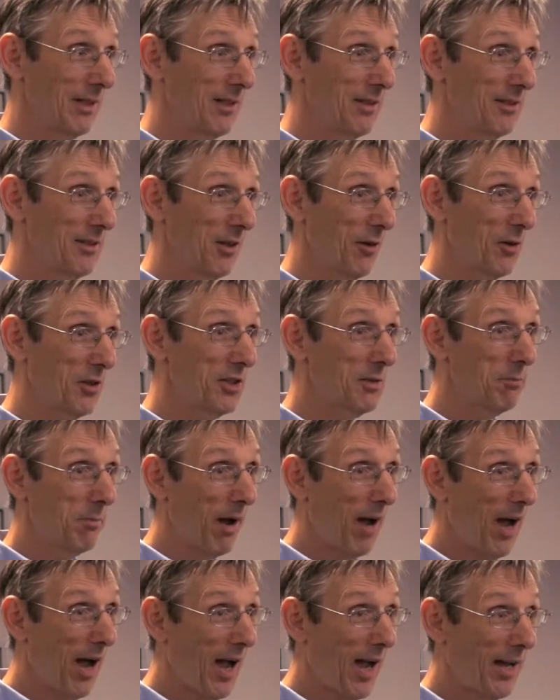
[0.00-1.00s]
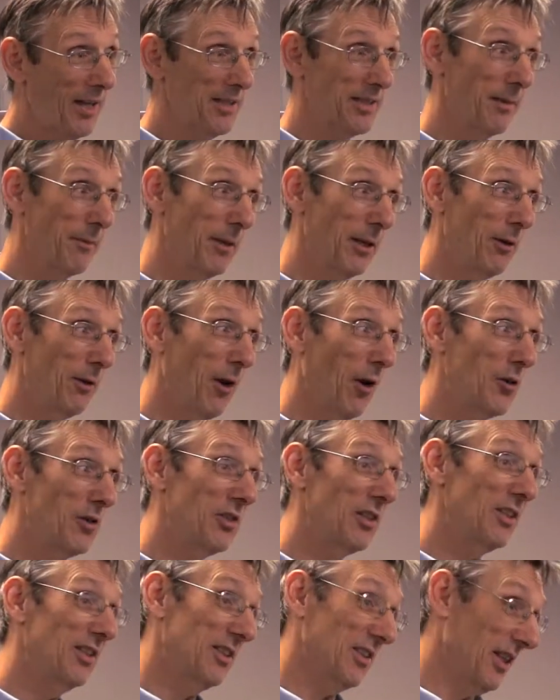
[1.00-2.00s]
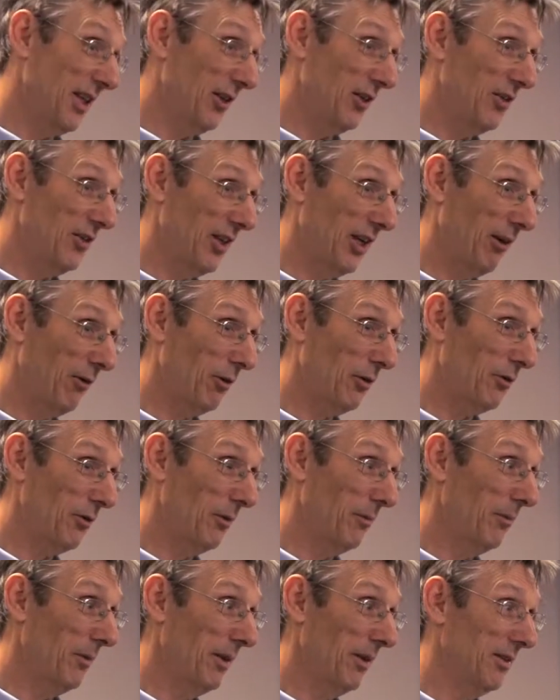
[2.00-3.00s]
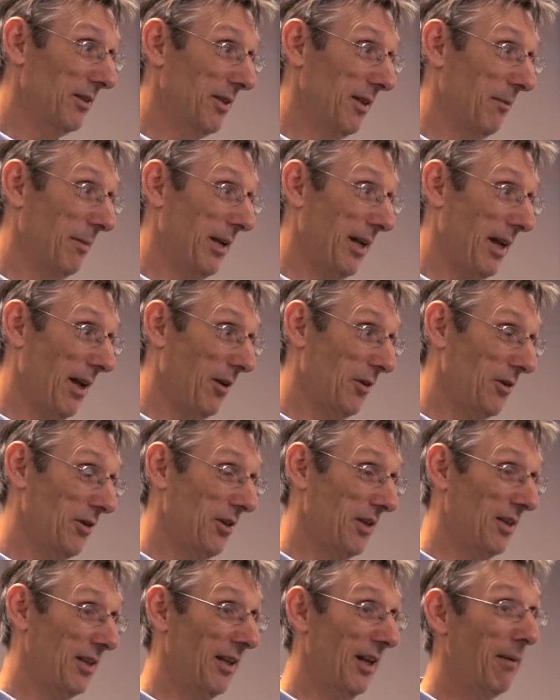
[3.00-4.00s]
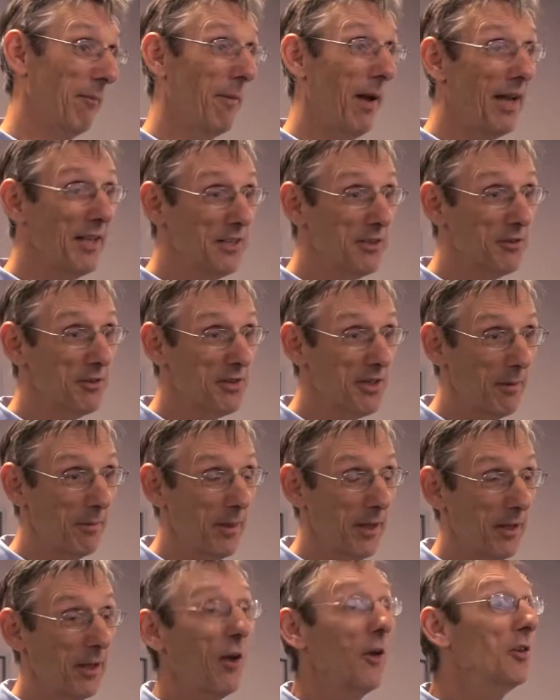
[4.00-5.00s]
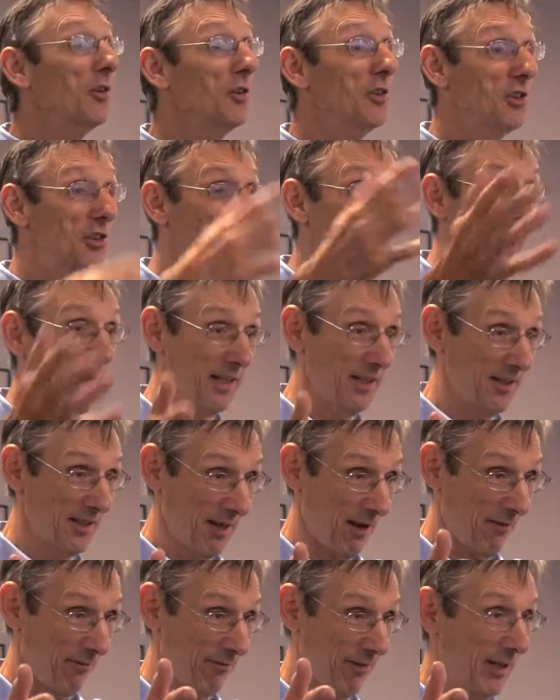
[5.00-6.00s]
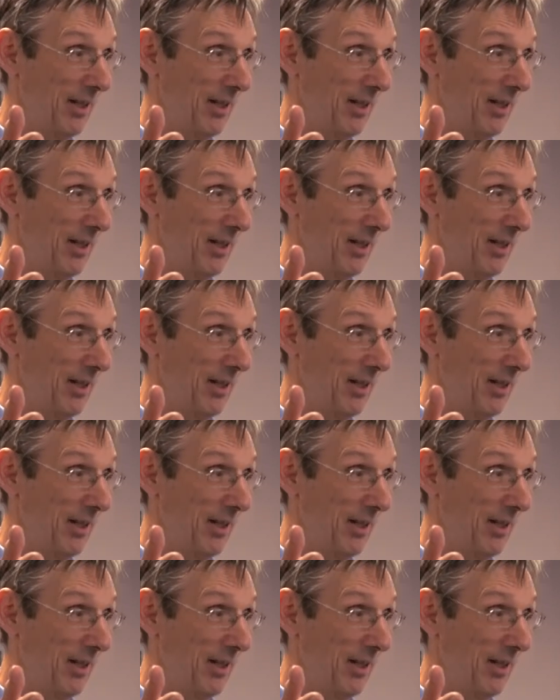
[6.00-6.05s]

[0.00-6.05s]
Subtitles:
So a spy is somebody who goes and steals secrets from somebody else. An ambassador is somebody who goes and shares stuff.